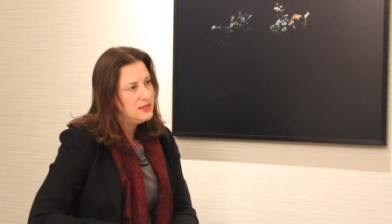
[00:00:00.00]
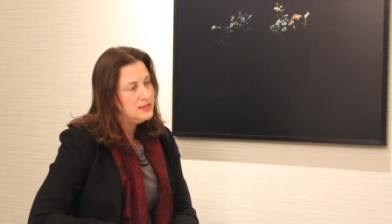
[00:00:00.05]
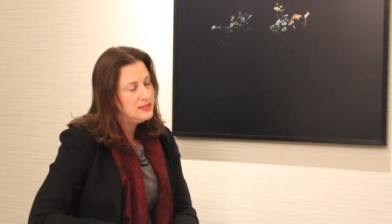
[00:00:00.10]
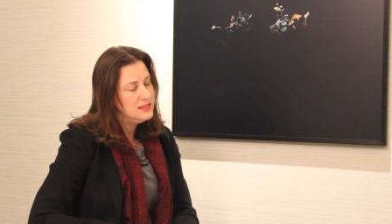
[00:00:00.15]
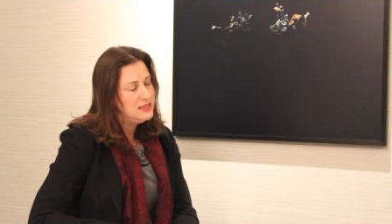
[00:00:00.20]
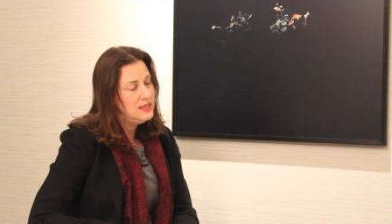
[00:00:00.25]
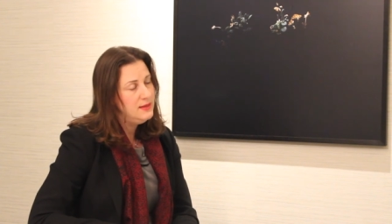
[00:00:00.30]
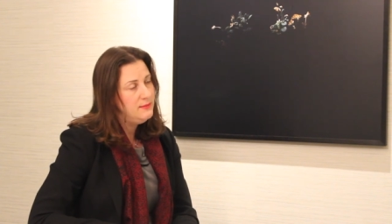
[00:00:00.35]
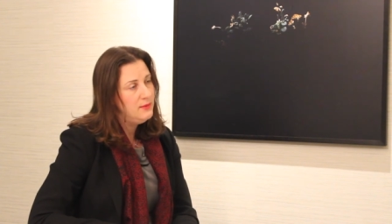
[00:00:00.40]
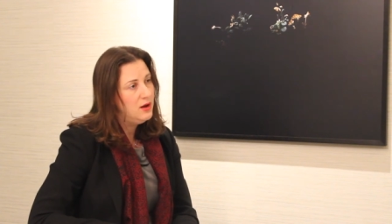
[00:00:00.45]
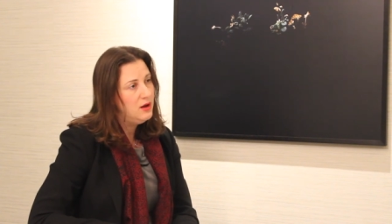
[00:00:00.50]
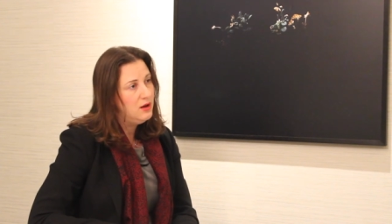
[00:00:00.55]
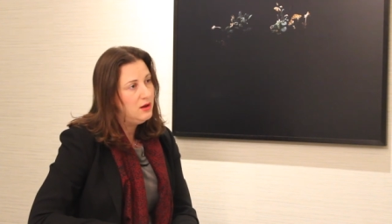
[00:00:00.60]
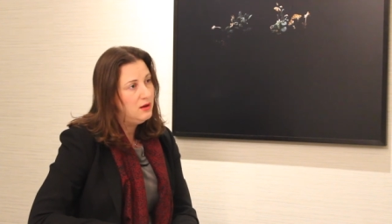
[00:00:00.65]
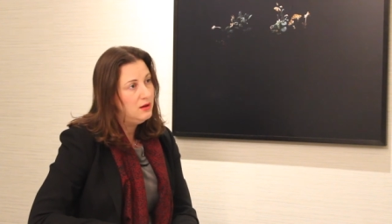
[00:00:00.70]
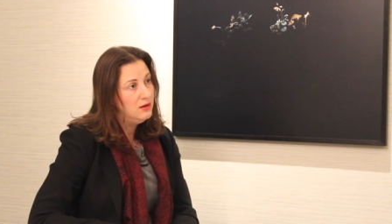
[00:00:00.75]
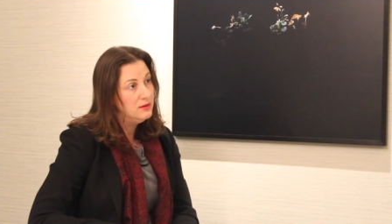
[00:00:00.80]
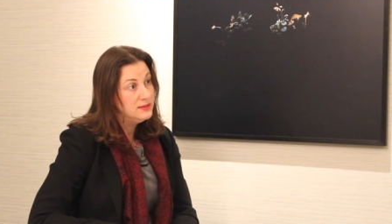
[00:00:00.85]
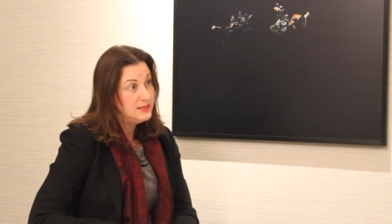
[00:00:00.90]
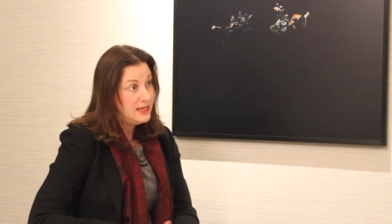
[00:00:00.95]
team
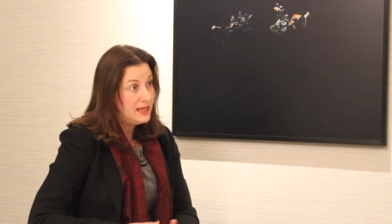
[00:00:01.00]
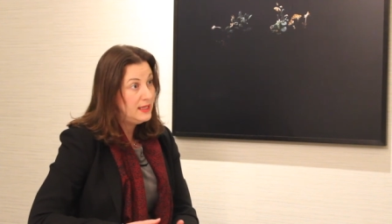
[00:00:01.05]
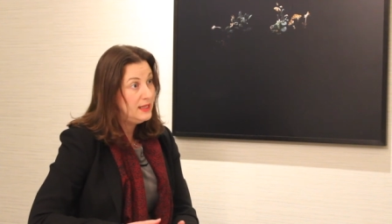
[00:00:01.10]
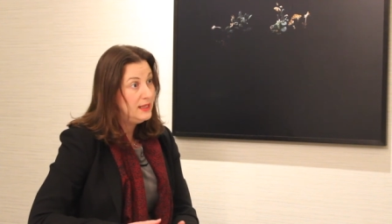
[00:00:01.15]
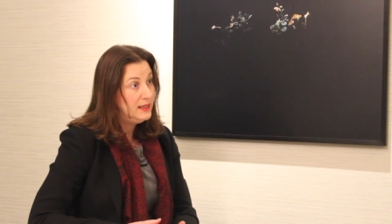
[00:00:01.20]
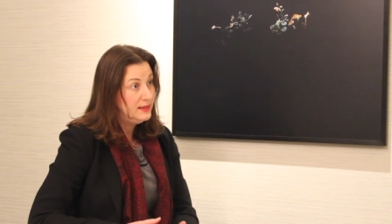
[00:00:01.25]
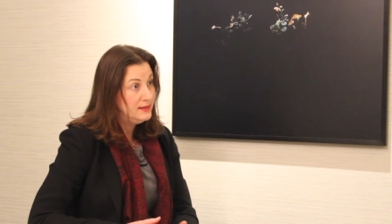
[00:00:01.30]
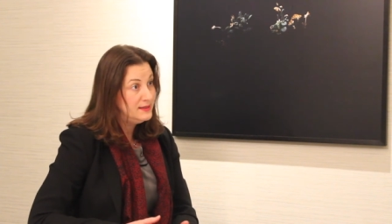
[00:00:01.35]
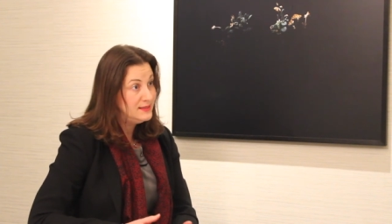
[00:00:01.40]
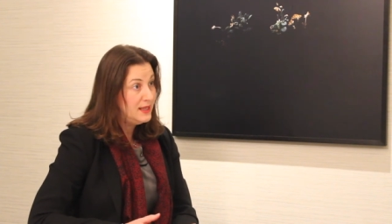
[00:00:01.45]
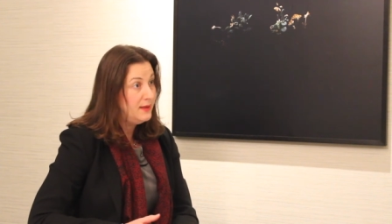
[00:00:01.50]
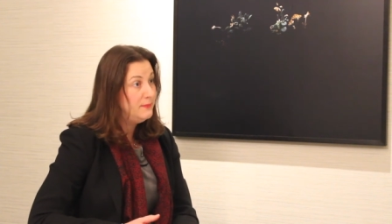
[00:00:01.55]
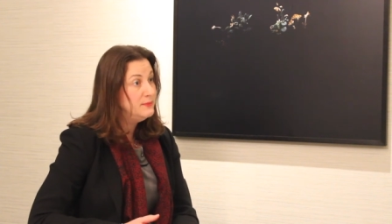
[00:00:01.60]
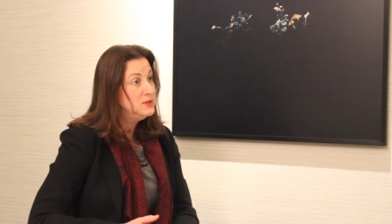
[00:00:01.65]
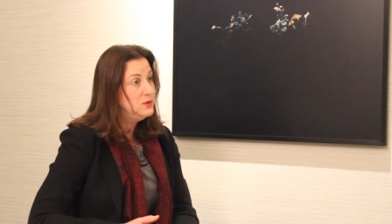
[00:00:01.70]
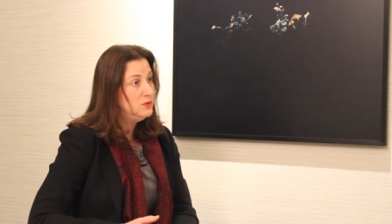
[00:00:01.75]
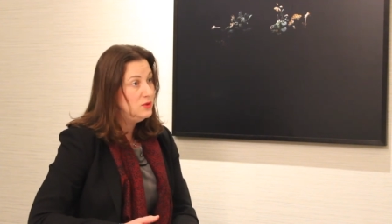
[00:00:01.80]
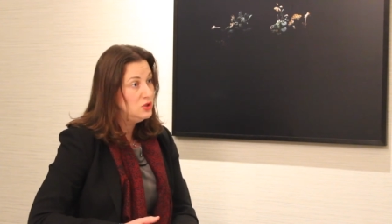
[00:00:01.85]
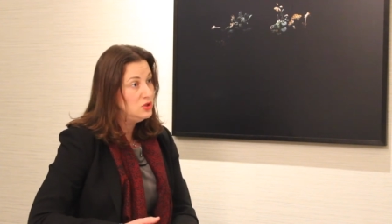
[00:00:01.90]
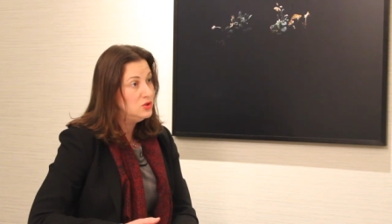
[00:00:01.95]
are taking steps
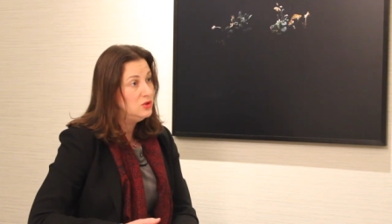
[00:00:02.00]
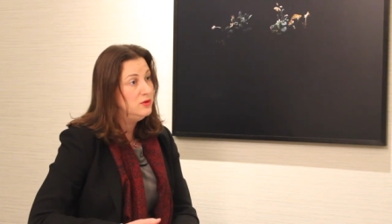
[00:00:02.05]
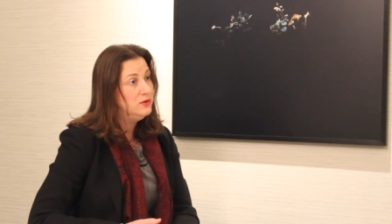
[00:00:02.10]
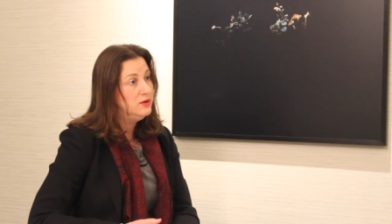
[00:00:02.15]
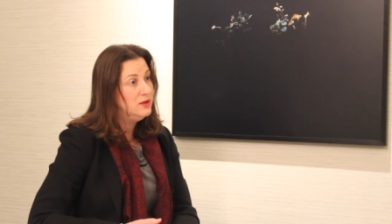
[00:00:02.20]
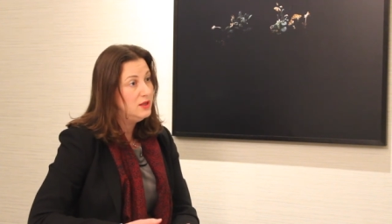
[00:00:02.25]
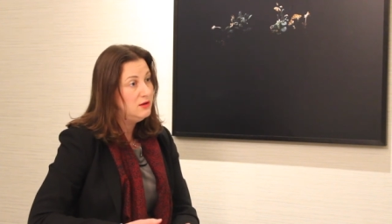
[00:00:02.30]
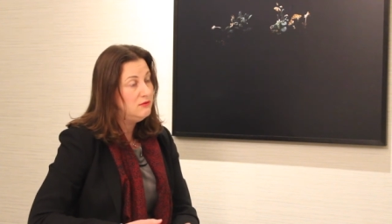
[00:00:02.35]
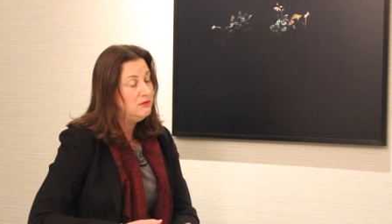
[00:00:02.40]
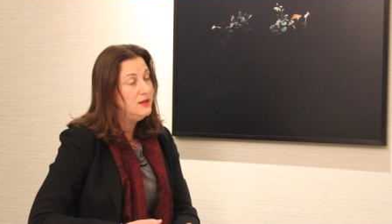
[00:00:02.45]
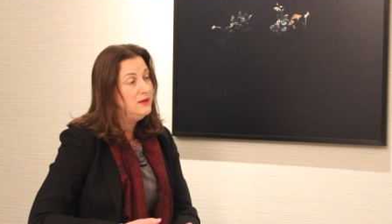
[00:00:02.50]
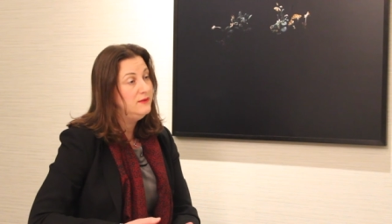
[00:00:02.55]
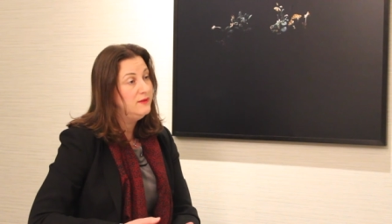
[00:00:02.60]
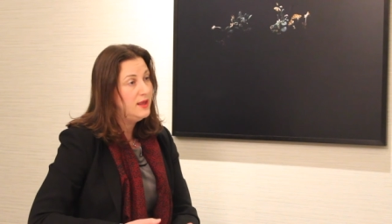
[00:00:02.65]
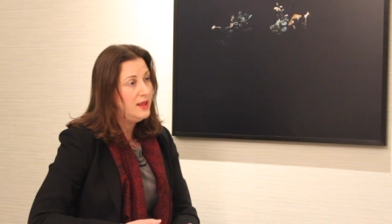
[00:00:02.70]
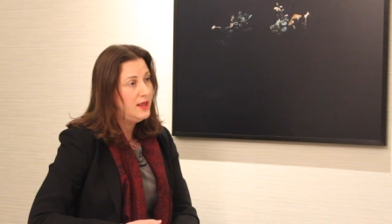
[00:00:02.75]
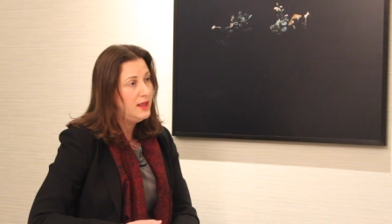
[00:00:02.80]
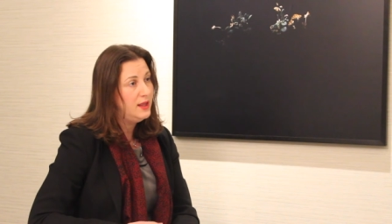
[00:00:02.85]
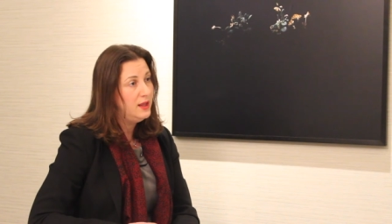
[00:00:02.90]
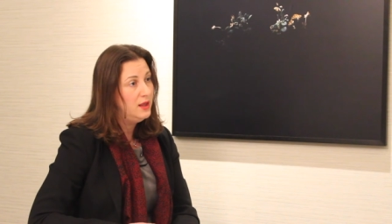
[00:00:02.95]
to ensure that there is
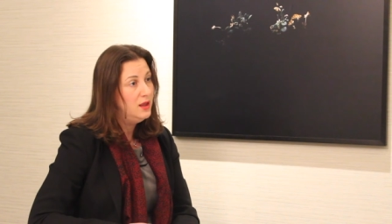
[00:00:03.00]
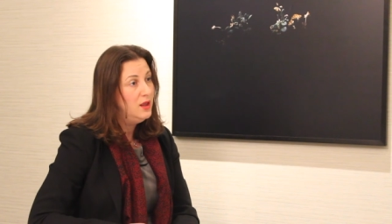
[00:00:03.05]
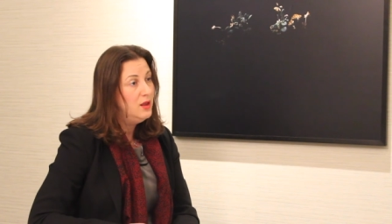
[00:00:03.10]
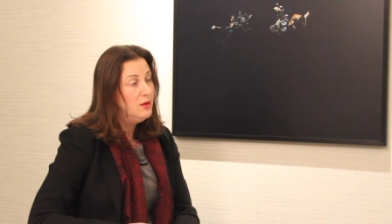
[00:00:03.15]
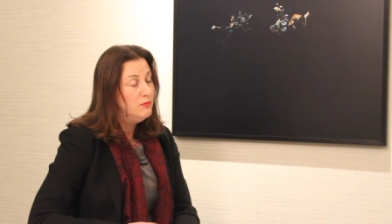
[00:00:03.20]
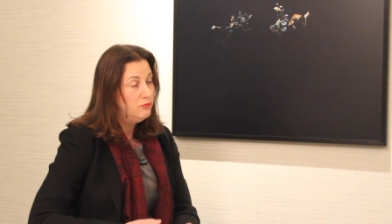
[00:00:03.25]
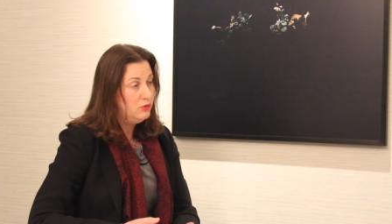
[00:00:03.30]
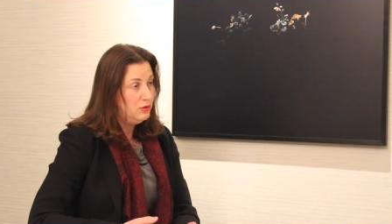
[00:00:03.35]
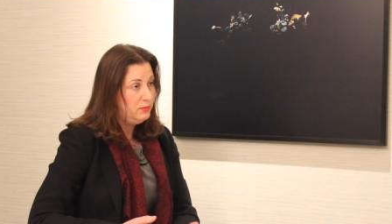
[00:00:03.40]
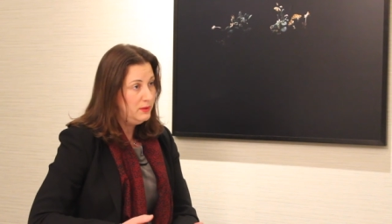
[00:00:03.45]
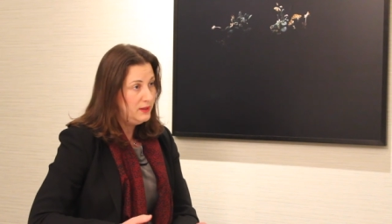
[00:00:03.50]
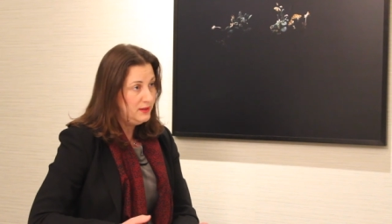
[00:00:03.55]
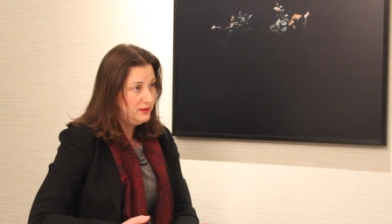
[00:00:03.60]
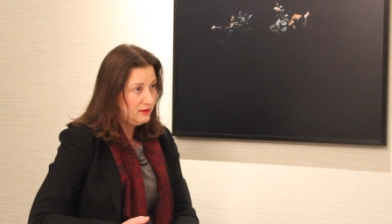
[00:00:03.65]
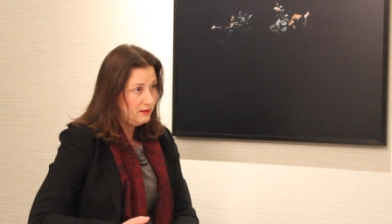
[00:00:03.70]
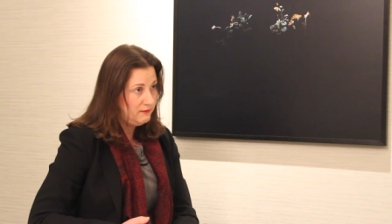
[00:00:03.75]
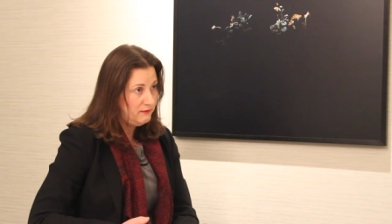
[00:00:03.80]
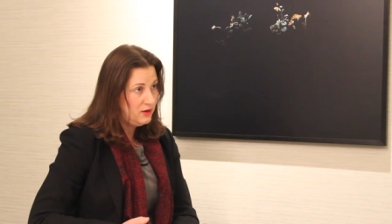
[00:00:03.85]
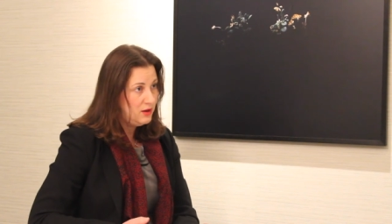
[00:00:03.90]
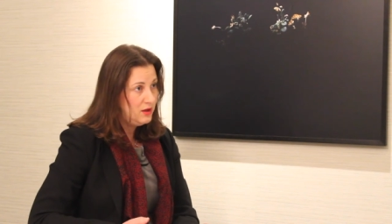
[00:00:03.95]
a properly
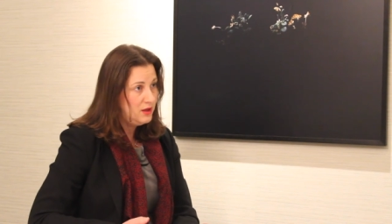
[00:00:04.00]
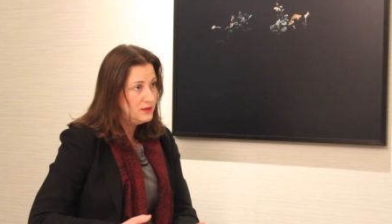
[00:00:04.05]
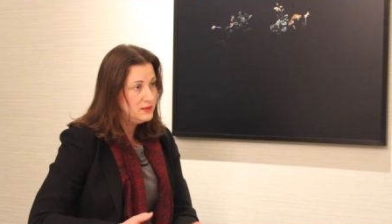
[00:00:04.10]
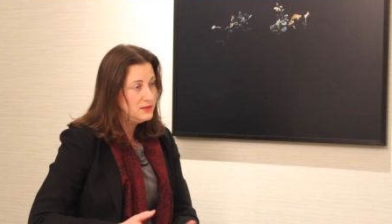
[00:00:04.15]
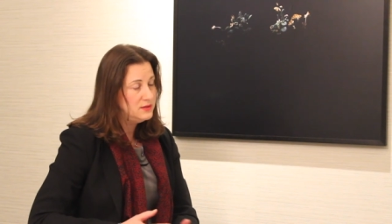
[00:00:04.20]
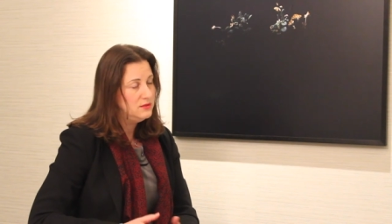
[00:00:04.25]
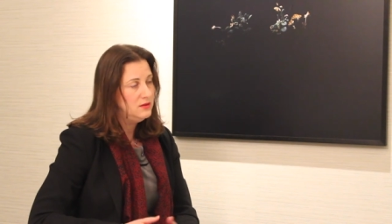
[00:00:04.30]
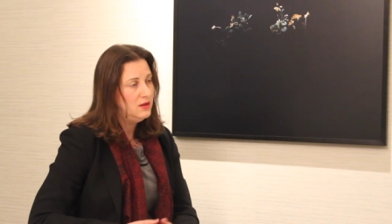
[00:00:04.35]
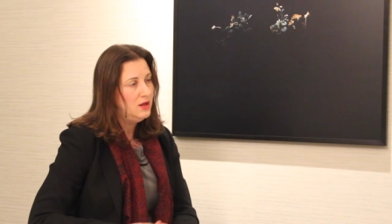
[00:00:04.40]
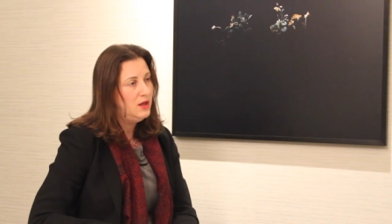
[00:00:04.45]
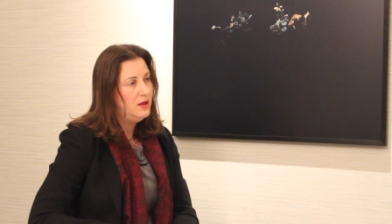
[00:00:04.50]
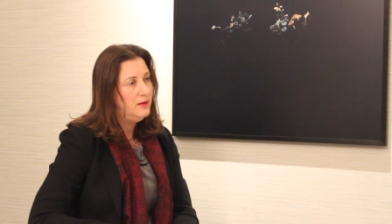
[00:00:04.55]
diverse